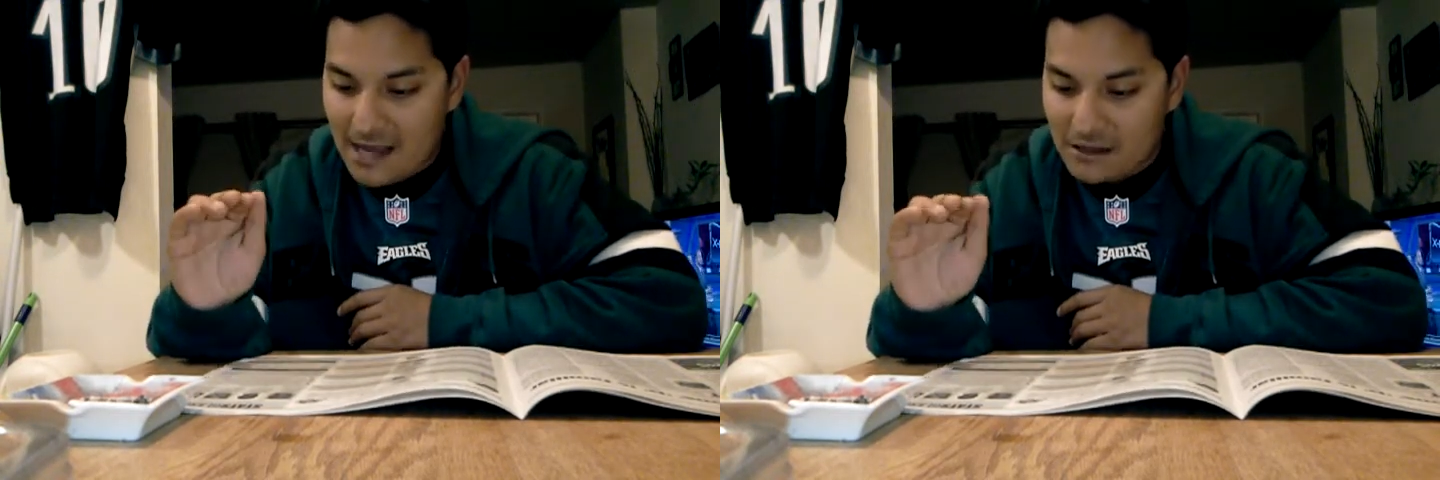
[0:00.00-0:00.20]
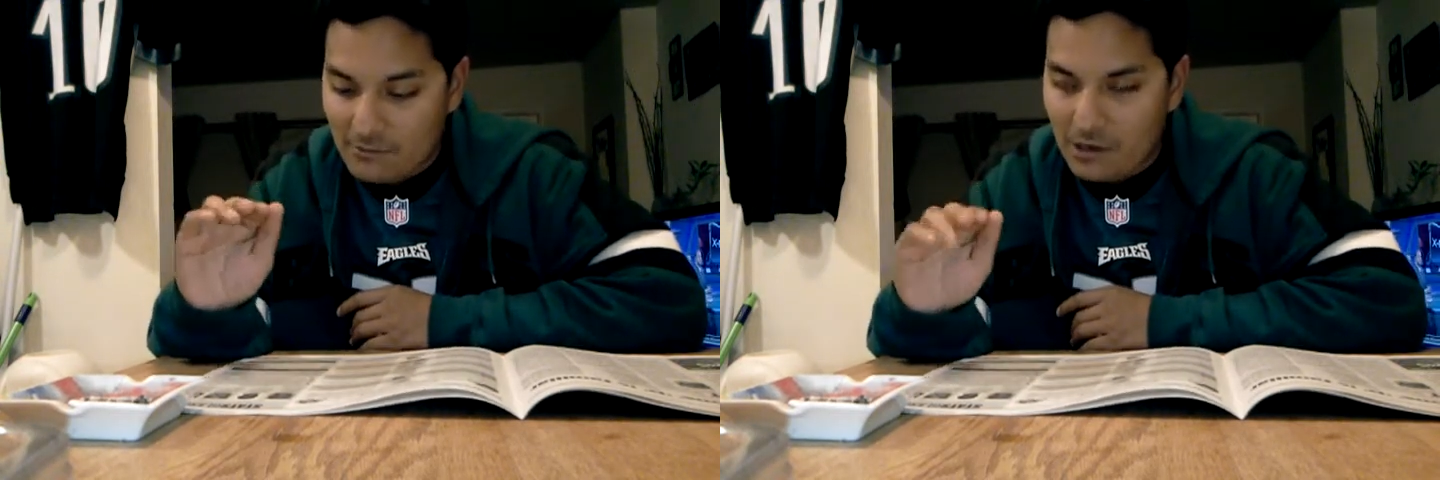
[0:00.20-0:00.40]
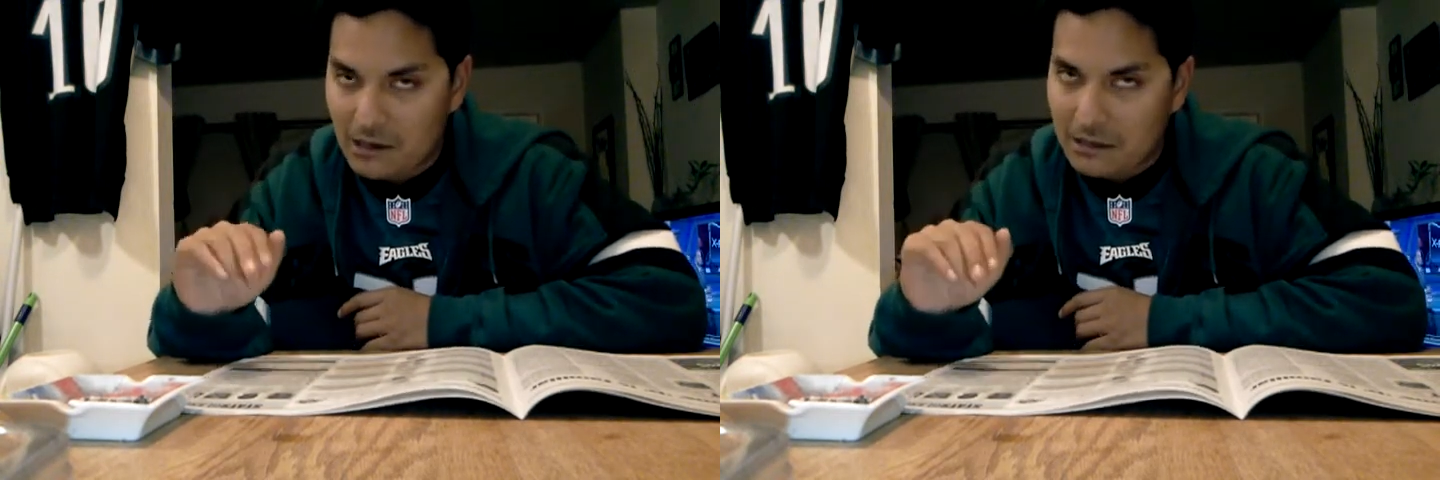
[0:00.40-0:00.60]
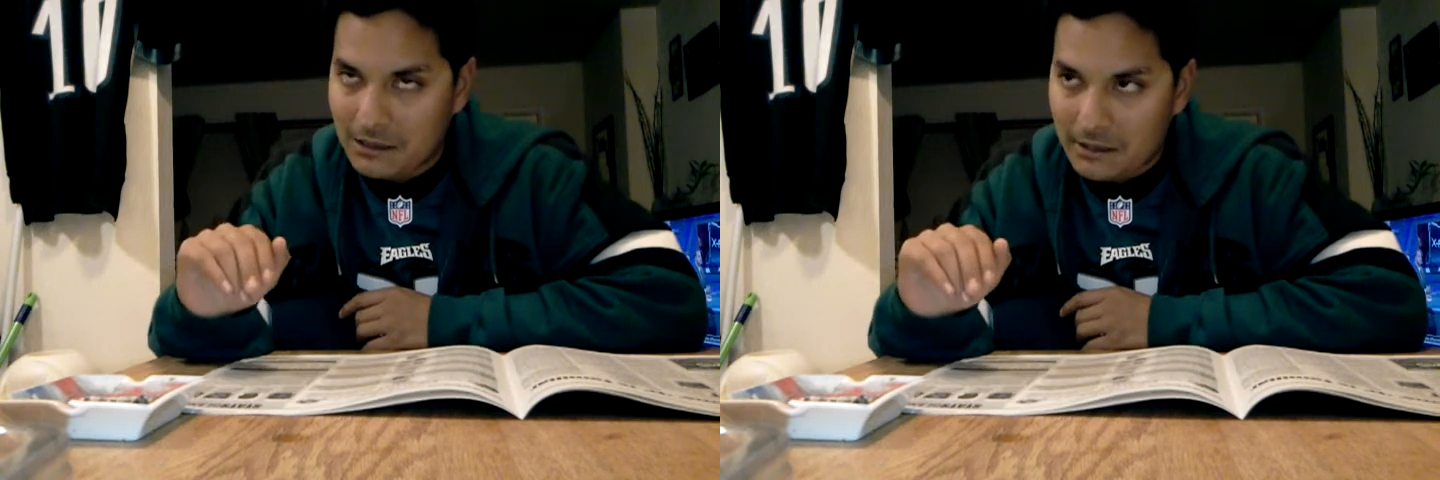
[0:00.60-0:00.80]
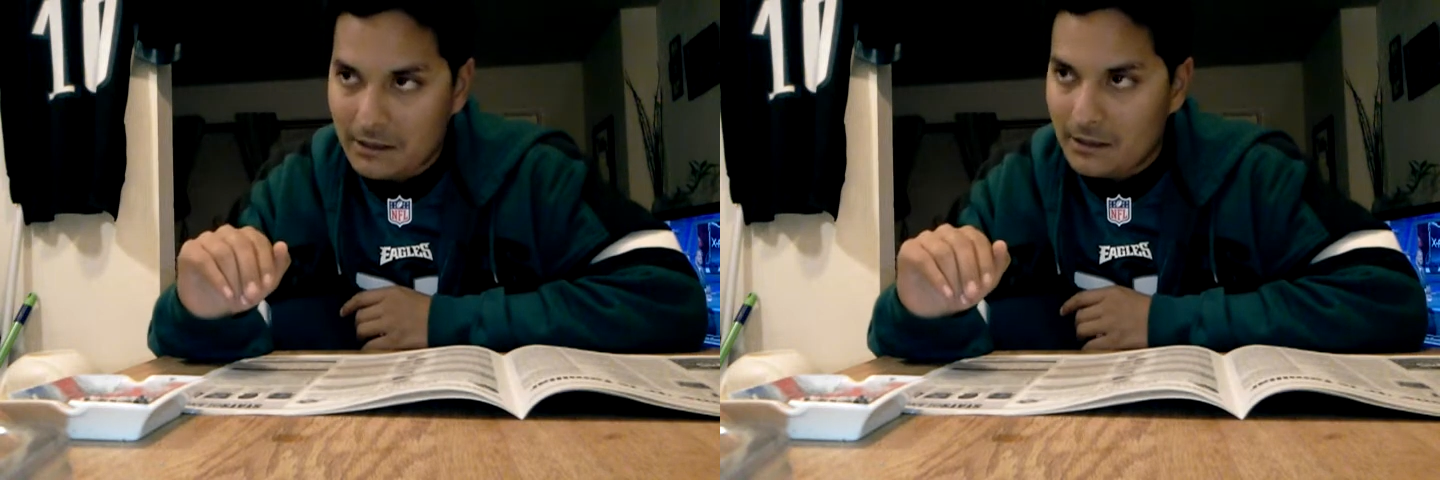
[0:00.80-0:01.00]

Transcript: Asomugha.